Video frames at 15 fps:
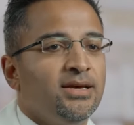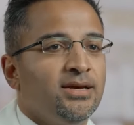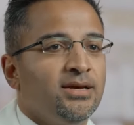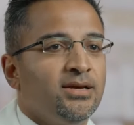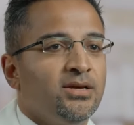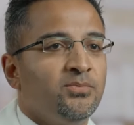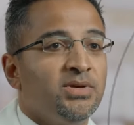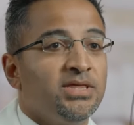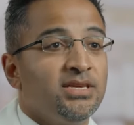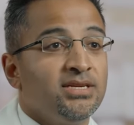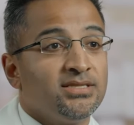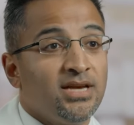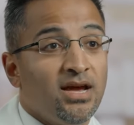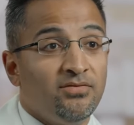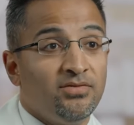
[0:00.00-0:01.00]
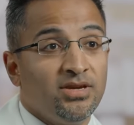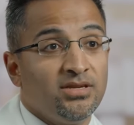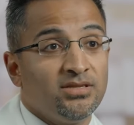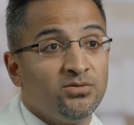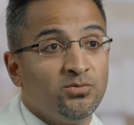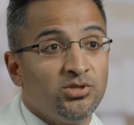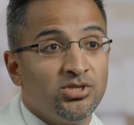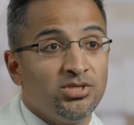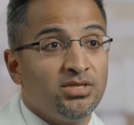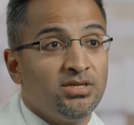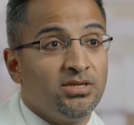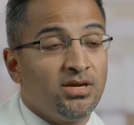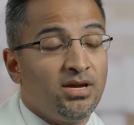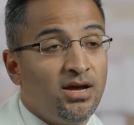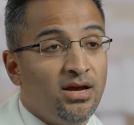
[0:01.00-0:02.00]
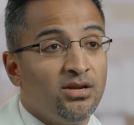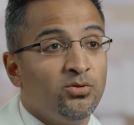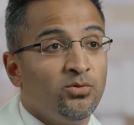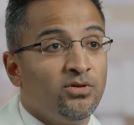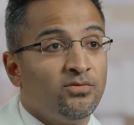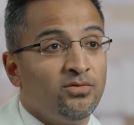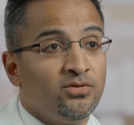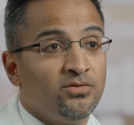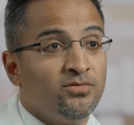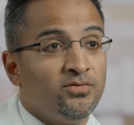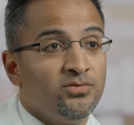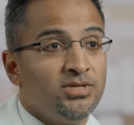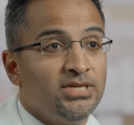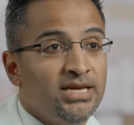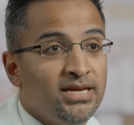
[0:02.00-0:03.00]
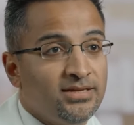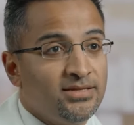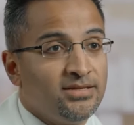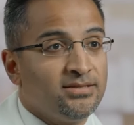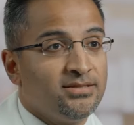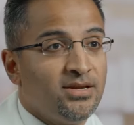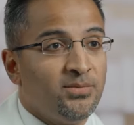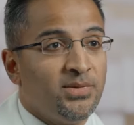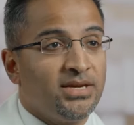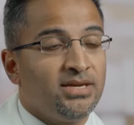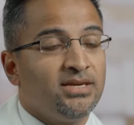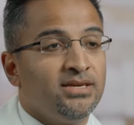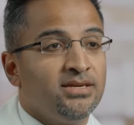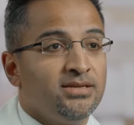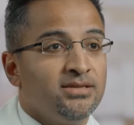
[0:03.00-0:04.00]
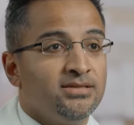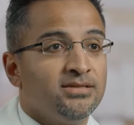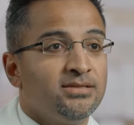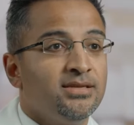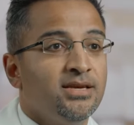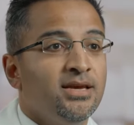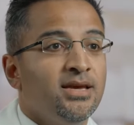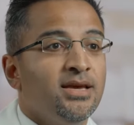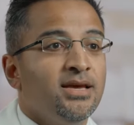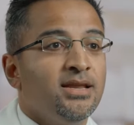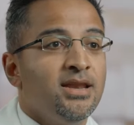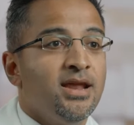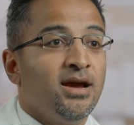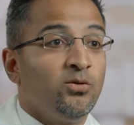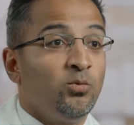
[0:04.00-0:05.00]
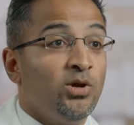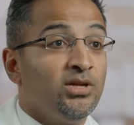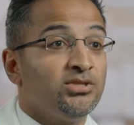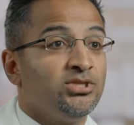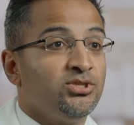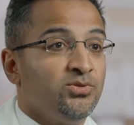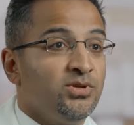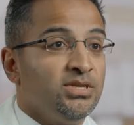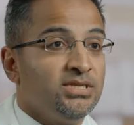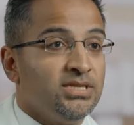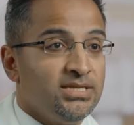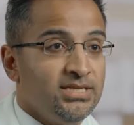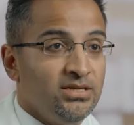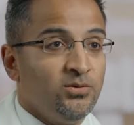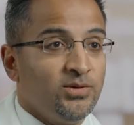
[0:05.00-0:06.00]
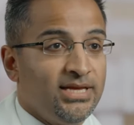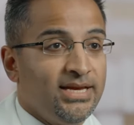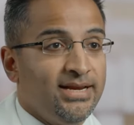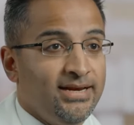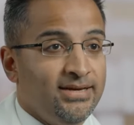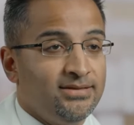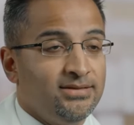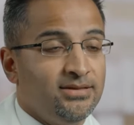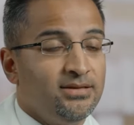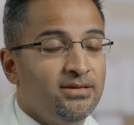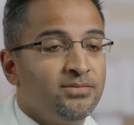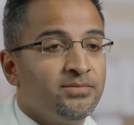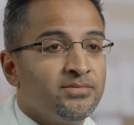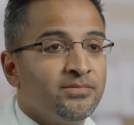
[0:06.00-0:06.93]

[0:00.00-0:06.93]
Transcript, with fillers: Um, but the esophagus, which is the conduit for the food to get to the stomach, is not well suited to deal with that acid.